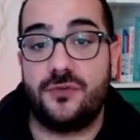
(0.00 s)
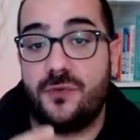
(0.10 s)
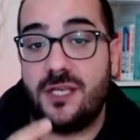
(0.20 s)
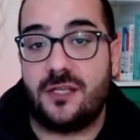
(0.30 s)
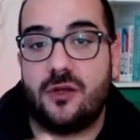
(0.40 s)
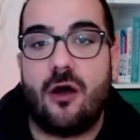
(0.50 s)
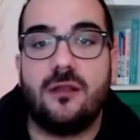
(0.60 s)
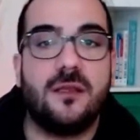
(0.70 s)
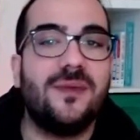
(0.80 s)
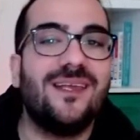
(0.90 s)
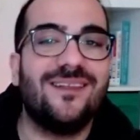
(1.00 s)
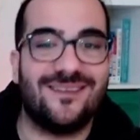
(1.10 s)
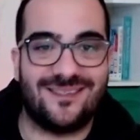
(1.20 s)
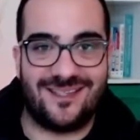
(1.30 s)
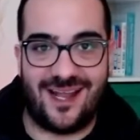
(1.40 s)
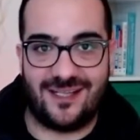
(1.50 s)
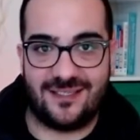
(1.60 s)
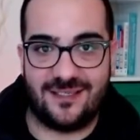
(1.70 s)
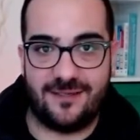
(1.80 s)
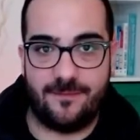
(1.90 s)
we can call them hidden
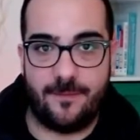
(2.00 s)
states.